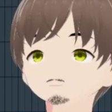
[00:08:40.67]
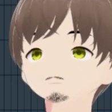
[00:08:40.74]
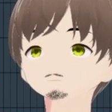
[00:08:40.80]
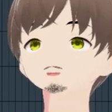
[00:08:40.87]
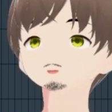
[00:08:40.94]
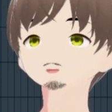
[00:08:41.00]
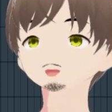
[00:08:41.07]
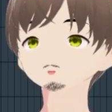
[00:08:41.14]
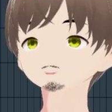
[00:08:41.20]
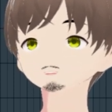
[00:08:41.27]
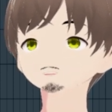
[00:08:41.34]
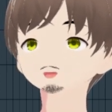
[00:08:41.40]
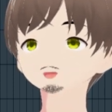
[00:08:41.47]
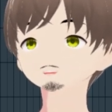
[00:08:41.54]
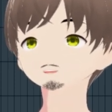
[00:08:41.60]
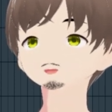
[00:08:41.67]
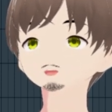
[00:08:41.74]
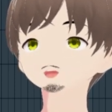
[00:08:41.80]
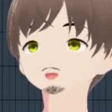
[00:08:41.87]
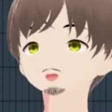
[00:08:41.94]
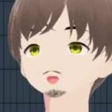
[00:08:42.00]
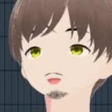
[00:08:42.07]
Click wave candy,
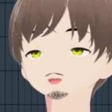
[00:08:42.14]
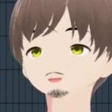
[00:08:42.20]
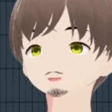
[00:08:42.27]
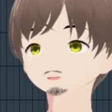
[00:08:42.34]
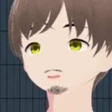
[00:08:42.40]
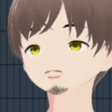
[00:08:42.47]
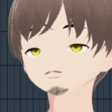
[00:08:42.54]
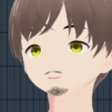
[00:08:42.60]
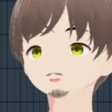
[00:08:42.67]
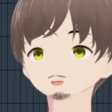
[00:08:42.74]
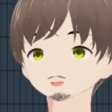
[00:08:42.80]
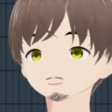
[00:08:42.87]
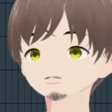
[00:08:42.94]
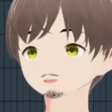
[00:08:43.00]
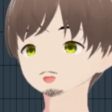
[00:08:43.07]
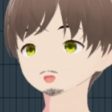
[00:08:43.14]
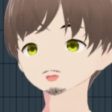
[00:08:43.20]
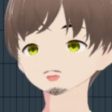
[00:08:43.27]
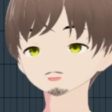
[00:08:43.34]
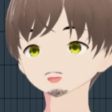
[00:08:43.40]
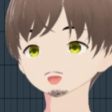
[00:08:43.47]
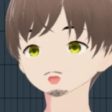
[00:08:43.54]
hit meter. If you don't see the meter
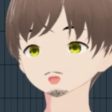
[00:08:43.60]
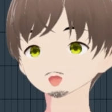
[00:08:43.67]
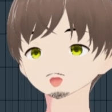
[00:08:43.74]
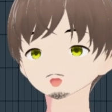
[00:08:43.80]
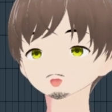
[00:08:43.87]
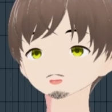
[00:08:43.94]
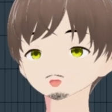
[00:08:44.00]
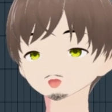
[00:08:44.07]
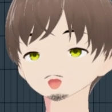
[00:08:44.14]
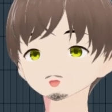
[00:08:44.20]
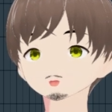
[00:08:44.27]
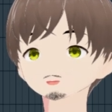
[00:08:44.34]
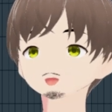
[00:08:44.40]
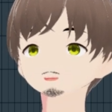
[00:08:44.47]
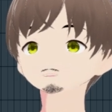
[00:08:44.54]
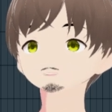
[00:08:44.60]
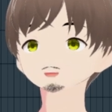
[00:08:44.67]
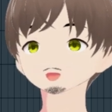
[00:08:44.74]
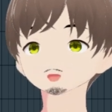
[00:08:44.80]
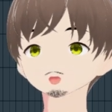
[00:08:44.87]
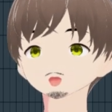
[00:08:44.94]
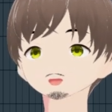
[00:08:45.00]
come up, it's probably you have a second
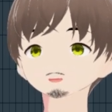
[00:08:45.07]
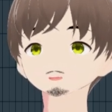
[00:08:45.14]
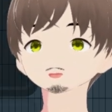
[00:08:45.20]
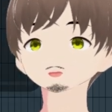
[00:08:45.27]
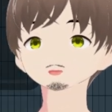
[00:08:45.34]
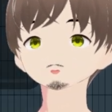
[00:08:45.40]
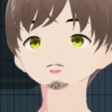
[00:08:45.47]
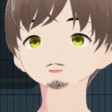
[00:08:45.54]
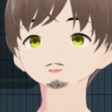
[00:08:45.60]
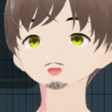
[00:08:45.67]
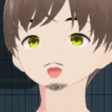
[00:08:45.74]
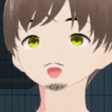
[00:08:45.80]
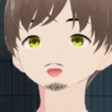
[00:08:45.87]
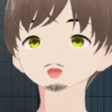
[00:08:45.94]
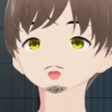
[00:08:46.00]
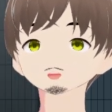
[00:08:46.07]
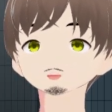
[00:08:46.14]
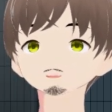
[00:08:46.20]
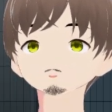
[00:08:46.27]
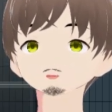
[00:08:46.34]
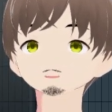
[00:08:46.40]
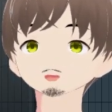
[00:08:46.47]
monitor. You need to drag it up. It
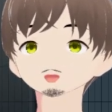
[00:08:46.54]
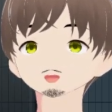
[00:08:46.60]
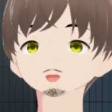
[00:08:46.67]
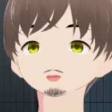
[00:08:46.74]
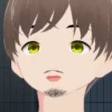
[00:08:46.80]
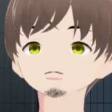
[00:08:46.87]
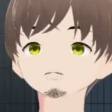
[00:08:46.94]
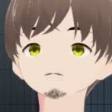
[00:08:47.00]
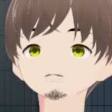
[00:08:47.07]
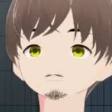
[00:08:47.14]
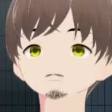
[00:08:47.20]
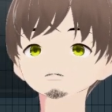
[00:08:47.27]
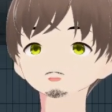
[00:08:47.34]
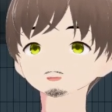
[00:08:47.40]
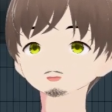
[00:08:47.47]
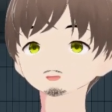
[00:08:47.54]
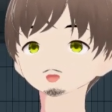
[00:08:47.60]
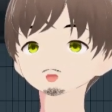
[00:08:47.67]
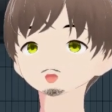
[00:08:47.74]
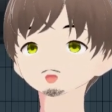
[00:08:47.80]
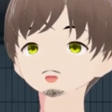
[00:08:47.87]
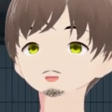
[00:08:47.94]
looks like this. The meter might
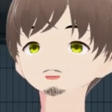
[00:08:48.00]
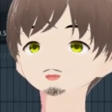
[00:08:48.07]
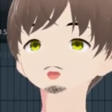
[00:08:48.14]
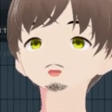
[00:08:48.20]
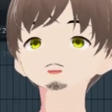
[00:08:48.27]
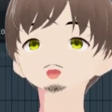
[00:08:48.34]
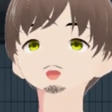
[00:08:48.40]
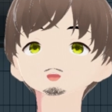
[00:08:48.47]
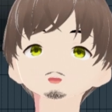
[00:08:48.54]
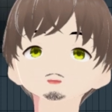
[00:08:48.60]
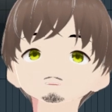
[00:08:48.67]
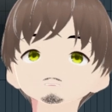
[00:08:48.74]
be tiny like this.